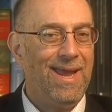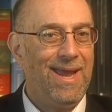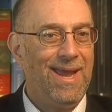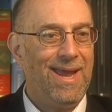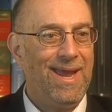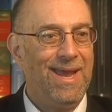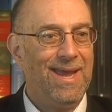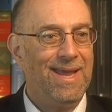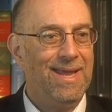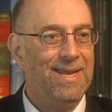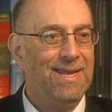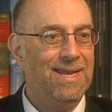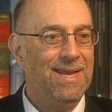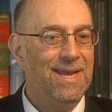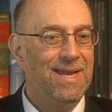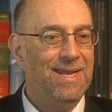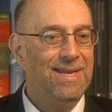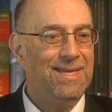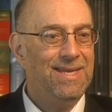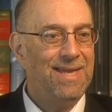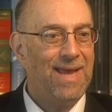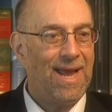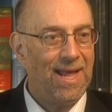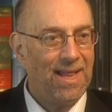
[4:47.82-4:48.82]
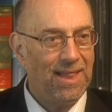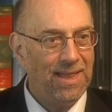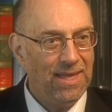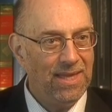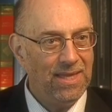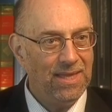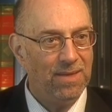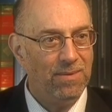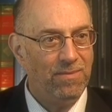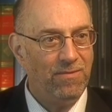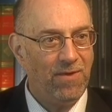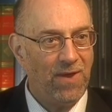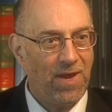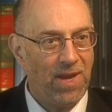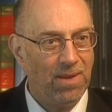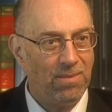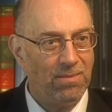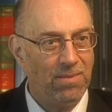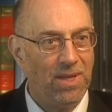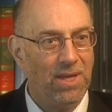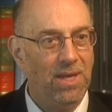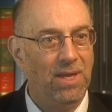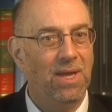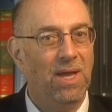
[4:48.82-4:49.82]
and telling the
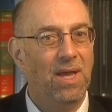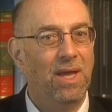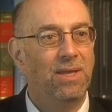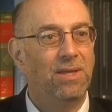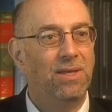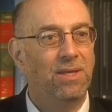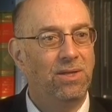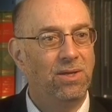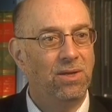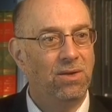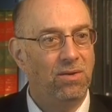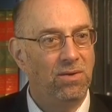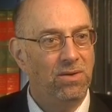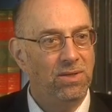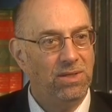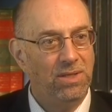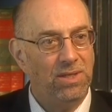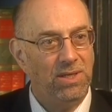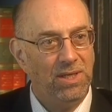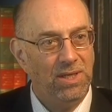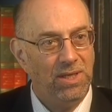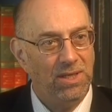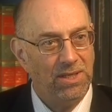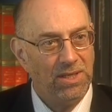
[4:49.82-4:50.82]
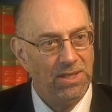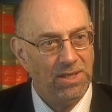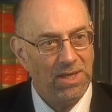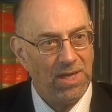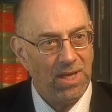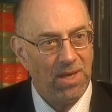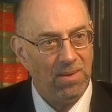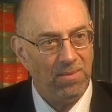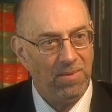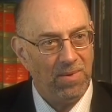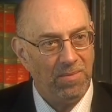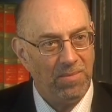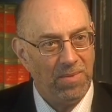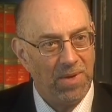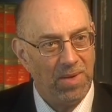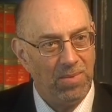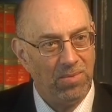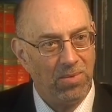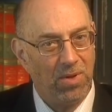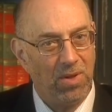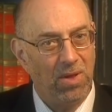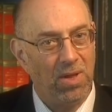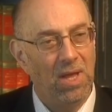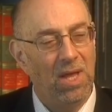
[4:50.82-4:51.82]
family that they're going to need the team of
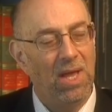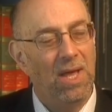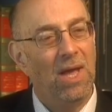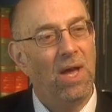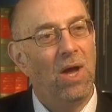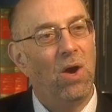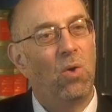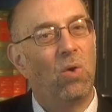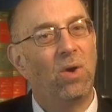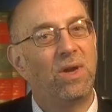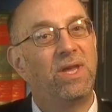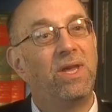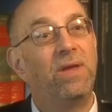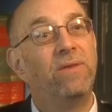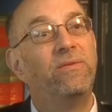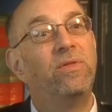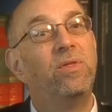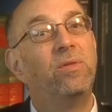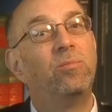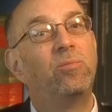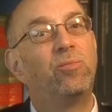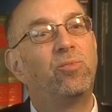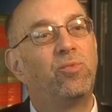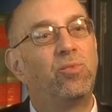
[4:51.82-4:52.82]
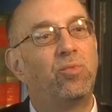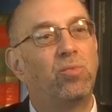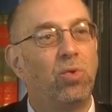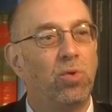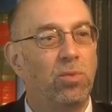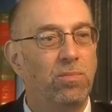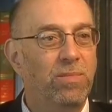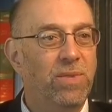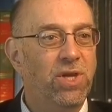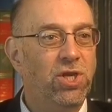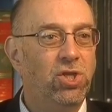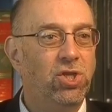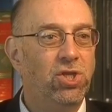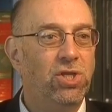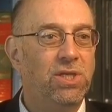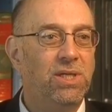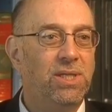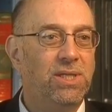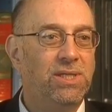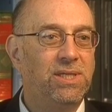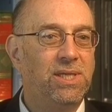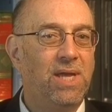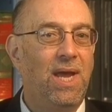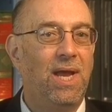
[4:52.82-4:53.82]
people, or giving them permission
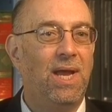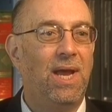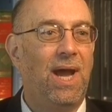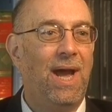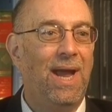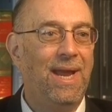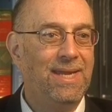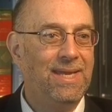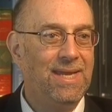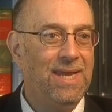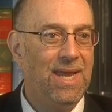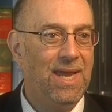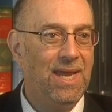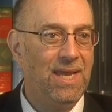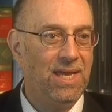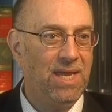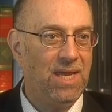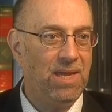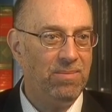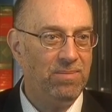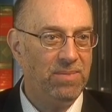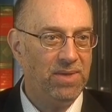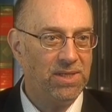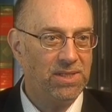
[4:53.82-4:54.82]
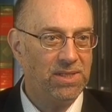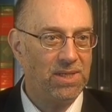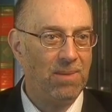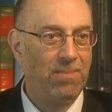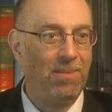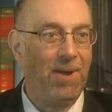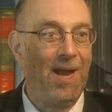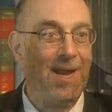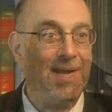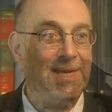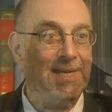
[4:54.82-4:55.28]
to say, I can't keep this up, I